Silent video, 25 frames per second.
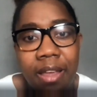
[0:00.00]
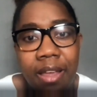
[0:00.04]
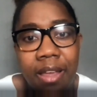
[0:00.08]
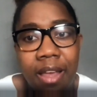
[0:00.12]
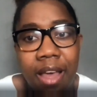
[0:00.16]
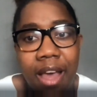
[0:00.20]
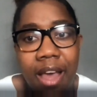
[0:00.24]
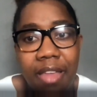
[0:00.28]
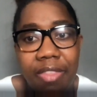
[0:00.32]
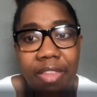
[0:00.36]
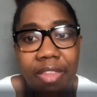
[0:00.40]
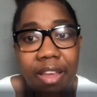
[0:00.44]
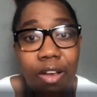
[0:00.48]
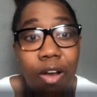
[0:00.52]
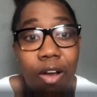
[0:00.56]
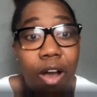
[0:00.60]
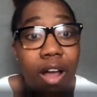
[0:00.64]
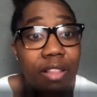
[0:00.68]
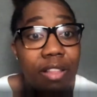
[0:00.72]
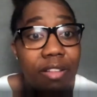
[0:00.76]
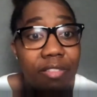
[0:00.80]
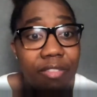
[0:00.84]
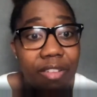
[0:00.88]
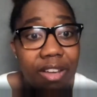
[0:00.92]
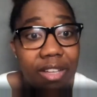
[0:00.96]
I think
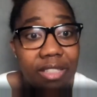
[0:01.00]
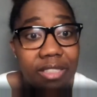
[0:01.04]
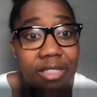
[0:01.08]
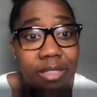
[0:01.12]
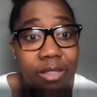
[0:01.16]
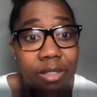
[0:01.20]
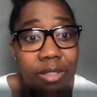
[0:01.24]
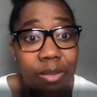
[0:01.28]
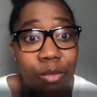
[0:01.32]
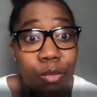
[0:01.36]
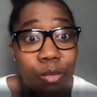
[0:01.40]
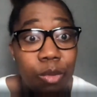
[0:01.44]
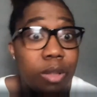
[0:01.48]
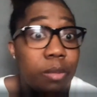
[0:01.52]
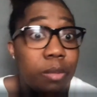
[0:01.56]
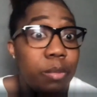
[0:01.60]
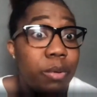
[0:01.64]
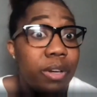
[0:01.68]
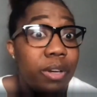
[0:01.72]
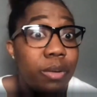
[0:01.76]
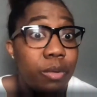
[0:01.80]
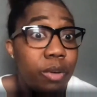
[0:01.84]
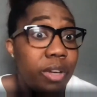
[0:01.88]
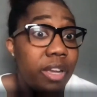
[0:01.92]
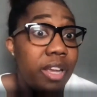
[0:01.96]
all of us
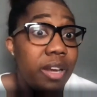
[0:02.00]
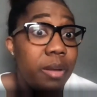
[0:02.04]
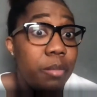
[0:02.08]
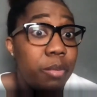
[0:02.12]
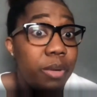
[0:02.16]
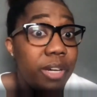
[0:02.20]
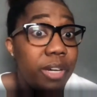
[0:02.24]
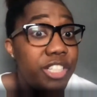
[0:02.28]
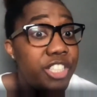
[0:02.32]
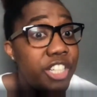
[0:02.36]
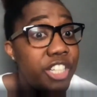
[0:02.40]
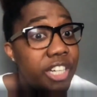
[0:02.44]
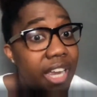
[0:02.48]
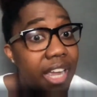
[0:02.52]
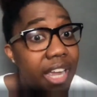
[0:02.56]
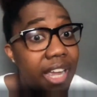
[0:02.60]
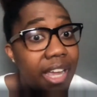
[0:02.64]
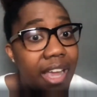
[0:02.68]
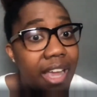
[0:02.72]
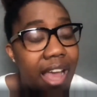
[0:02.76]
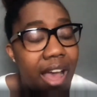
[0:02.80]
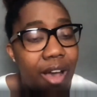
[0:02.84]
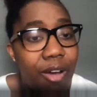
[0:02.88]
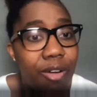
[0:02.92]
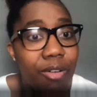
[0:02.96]
can appreciate
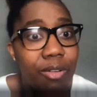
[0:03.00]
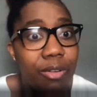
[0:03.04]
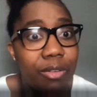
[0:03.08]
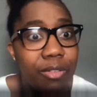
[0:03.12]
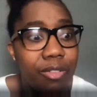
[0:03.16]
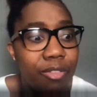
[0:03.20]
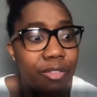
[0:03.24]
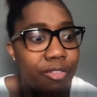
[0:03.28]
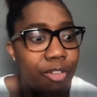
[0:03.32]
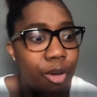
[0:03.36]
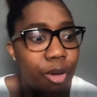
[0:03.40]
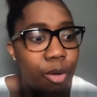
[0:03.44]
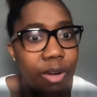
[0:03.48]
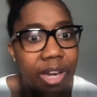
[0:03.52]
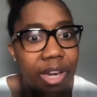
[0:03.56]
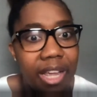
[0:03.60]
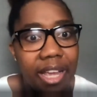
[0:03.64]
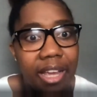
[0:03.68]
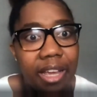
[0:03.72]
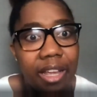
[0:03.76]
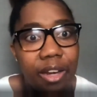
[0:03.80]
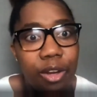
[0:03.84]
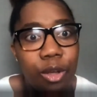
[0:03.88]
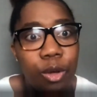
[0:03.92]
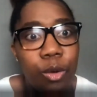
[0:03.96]
how voting
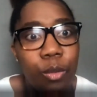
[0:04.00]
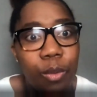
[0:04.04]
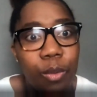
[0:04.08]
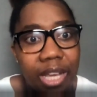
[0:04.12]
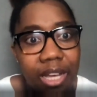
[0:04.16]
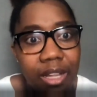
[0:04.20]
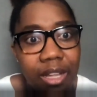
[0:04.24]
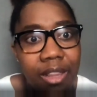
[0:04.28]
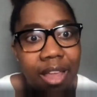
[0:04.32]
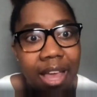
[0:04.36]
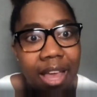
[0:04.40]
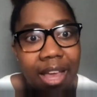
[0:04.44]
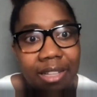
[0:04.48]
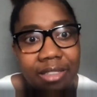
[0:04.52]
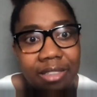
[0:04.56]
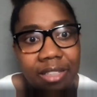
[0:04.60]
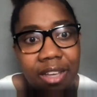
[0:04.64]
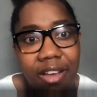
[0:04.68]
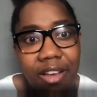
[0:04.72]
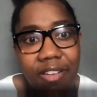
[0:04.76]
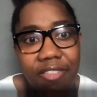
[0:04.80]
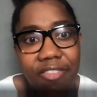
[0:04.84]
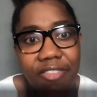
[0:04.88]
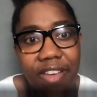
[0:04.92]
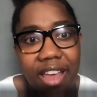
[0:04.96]
and who we elect
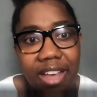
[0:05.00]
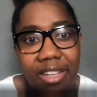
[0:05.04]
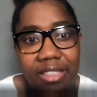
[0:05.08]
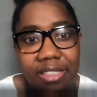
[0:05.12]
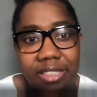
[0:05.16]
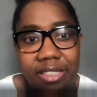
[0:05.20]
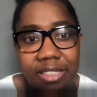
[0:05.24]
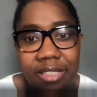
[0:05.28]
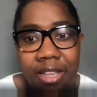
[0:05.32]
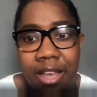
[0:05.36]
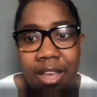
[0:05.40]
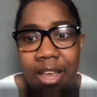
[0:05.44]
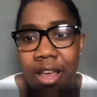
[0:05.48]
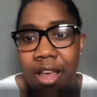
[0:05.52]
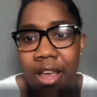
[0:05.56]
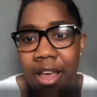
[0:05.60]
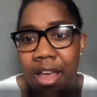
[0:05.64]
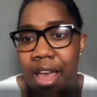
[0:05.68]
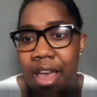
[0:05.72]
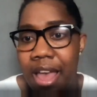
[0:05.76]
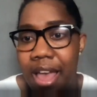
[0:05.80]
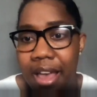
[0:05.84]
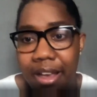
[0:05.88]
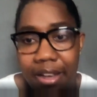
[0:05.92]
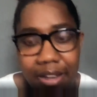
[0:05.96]
affects
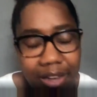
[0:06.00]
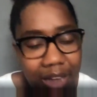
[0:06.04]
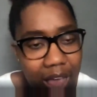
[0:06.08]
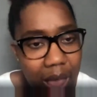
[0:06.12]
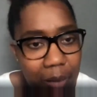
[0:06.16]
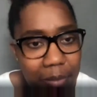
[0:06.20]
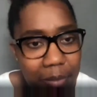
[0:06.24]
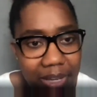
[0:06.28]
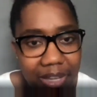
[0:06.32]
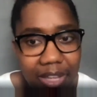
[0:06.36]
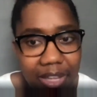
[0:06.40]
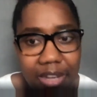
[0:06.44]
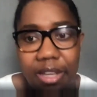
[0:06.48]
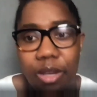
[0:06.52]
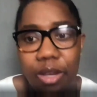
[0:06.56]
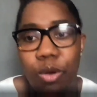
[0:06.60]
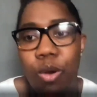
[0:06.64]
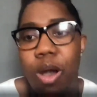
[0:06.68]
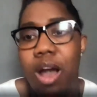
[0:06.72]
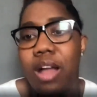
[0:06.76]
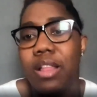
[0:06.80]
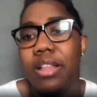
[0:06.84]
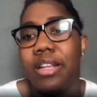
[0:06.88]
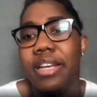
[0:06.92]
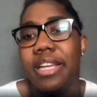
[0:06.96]
economic
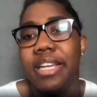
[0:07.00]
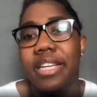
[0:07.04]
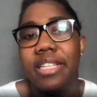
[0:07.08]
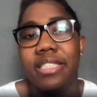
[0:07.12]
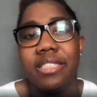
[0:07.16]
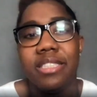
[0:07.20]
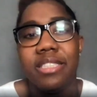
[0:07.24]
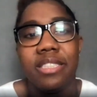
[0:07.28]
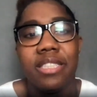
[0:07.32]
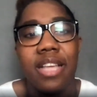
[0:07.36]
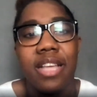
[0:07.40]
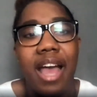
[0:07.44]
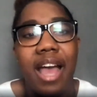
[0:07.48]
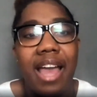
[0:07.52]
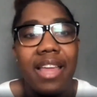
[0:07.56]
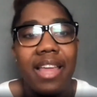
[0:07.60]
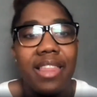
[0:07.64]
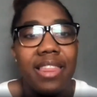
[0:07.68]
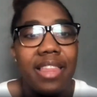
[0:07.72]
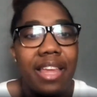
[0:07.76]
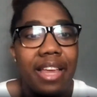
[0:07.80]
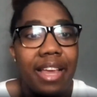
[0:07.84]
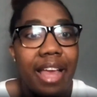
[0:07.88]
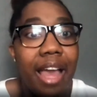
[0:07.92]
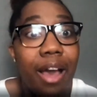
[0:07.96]
inequalities. I
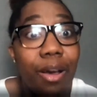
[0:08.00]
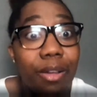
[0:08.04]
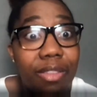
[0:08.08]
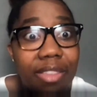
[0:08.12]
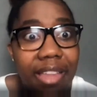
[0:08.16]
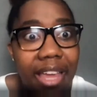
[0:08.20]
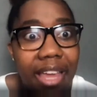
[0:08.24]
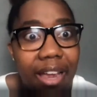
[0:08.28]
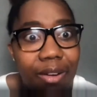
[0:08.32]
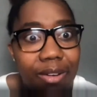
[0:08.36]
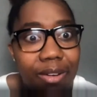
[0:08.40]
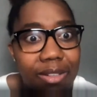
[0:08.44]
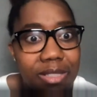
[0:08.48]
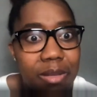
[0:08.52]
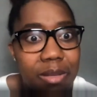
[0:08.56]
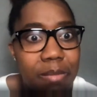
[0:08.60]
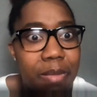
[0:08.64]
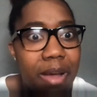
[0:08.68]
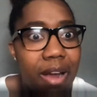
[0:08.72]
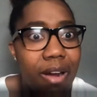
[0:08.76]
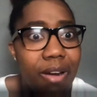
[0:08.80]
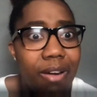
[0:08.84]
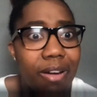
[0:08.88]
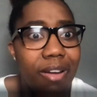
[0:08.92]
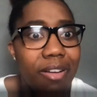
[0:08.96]
think healthcare is a
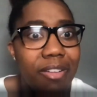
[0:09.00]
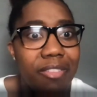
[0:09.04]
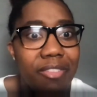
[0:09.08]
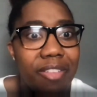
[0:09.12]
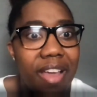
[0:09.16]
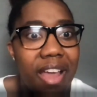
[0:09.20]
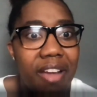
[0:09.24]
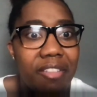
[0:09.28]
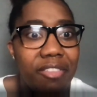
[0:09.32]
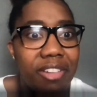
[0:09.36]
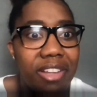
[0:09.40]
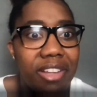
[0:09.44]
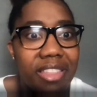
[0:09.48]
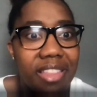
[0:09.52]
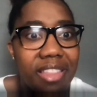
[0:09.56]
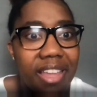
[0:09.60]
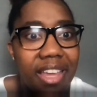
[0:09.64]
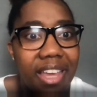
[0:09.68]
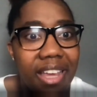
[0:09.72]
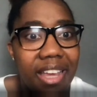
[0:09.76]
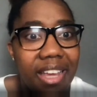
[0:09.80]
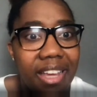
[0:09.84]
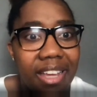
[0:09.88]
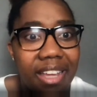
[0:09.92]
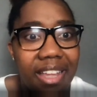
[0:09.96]
part of
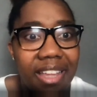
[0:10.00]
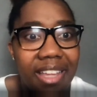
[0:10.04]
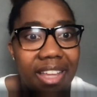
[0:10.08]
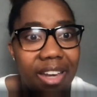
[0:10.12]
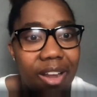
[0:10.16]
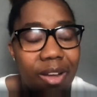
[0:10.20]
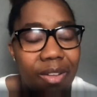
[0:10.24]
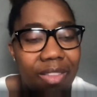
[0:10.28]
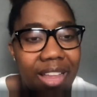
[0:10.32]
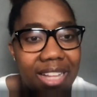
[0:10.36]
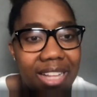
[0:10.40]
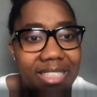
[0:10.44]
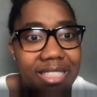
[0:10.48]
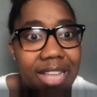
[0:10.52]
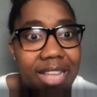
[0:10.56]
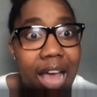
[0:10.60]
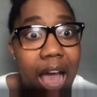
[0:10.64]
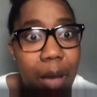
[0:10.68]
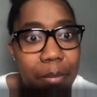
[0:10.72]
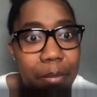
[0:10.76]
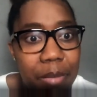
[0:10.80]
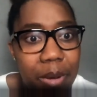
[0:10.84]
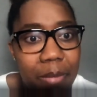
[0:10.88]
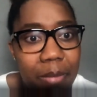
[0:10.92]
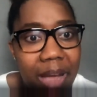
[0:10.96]
everything, you know, that's
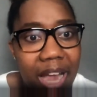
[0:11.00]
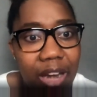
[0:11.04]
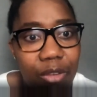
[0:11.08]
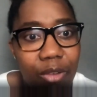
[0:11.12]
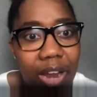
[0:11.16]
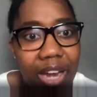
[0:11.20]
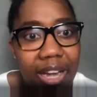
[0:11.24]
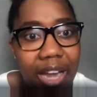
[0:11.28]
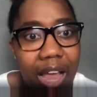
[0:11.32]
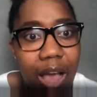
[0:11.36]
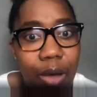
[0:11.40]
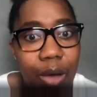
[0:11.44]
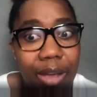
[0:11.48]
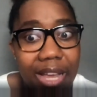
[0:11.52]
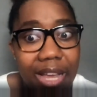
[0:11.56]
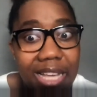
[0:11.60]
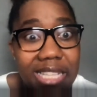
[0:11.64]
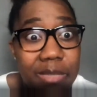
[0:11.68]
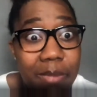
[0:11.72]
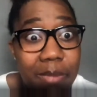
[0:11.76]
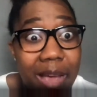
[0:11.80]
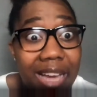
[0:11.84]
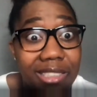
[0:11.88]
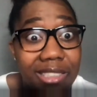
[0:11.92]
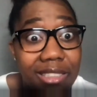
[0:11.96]
top of mind right now,
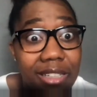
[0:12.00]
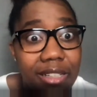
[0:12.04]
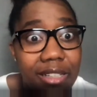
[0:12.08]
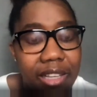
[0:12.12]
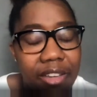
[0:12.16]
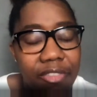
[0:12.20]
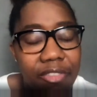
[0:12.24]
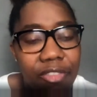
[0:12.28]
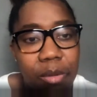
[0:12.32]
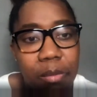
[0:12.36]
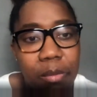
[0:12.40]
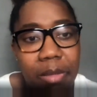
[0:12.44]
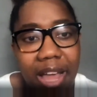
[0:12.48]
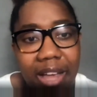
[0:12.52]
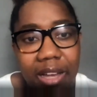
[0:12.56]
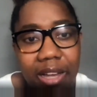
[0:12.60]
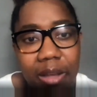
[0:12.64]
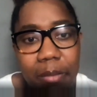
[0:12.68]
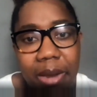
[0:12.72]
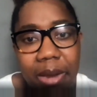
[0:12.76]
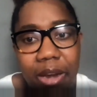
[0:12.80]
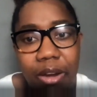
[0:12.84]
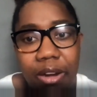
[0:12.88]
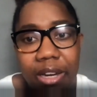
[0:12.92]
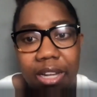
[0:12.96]
especially for Black
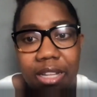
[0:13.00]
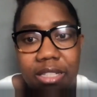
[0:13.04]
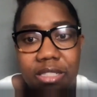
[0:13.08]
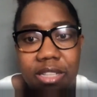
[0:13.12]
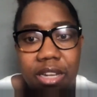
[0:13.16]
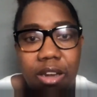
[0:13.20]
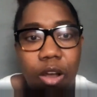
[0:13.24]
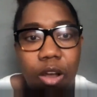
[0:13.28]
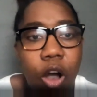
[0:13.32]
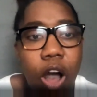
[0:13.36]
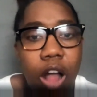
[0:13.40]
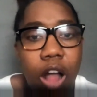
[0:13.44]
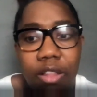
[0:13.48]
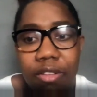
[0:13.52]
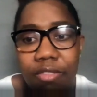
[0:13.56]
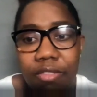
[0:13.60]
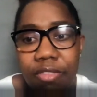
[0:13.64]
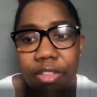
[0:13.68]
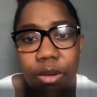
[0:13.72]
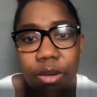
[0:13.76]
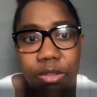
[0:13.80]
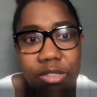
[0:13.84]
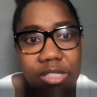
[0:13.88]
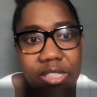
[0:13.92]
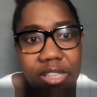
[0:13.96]
Americans. And all of
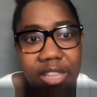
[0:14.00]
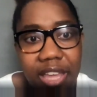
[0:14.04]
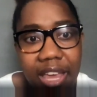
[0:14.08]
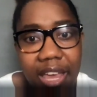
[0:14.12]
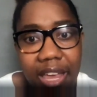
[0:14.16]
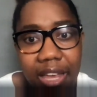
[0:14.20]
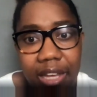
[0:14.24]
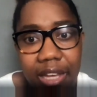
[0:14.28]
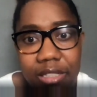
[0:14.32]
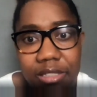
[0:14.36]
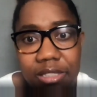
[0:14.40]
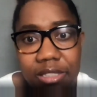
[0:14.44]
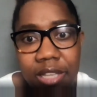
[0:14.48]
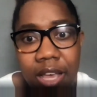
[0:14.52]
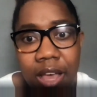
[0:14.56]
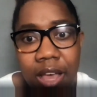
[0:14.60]
those things